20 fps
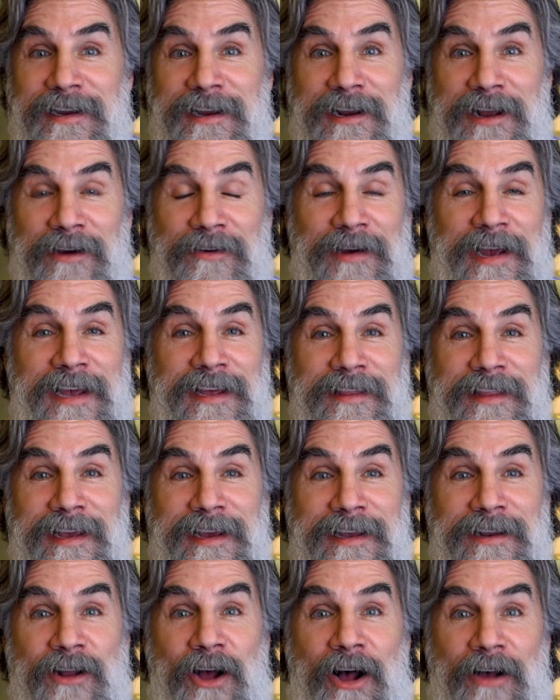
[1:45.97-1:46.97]
you know, and
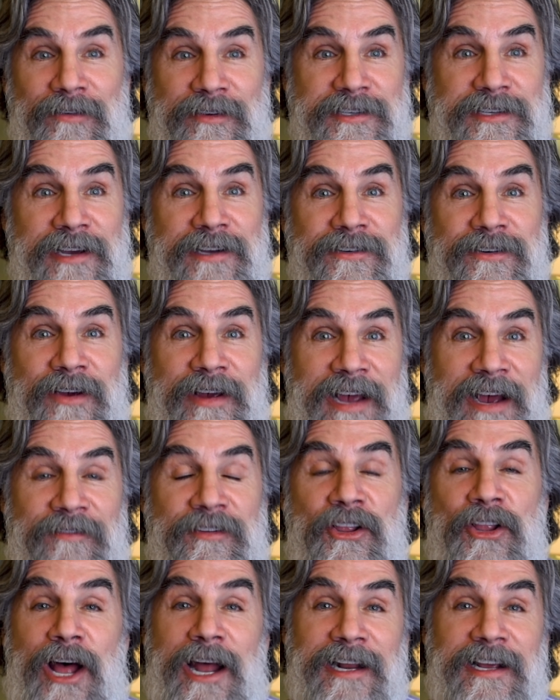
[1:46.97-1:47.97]
then all of a sudden you have
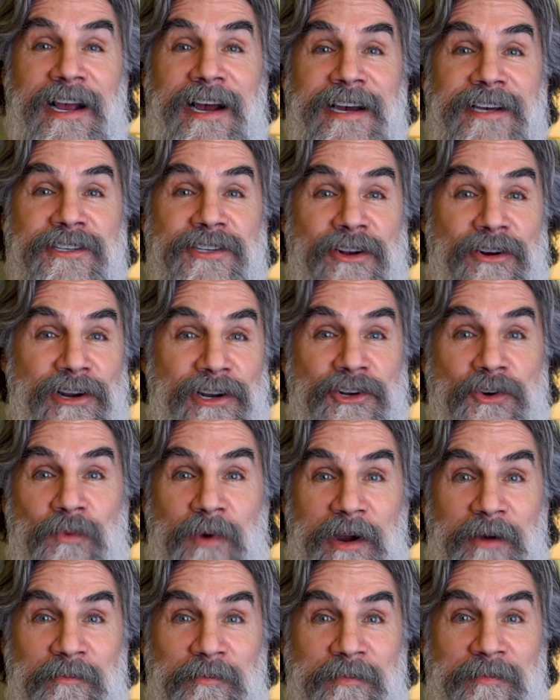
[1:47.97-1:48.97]
a lot of guys starting to
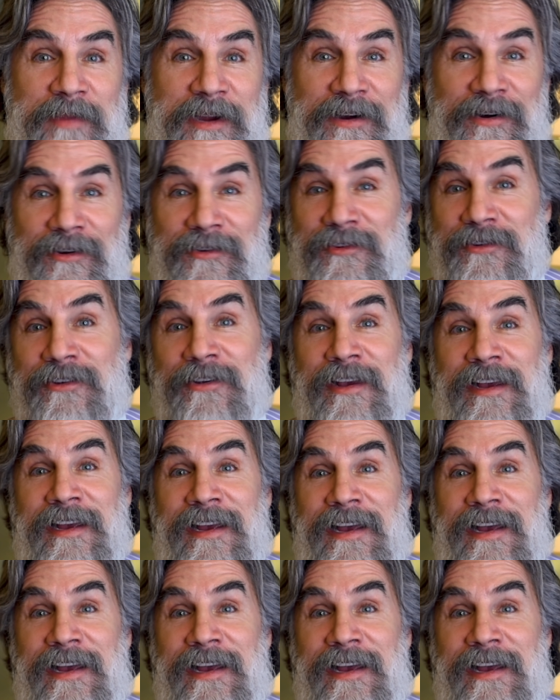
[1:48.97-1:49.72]
wear beards.